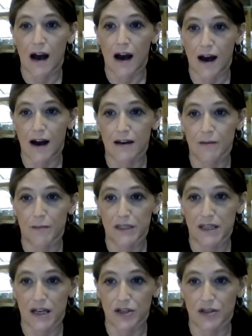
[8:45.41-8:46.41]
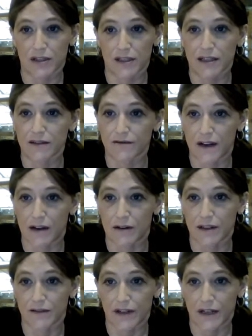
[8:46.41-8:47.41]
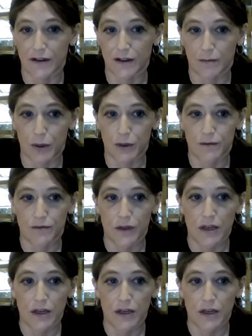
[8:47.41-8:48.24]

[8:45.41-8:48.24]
on a potentially confounding variable.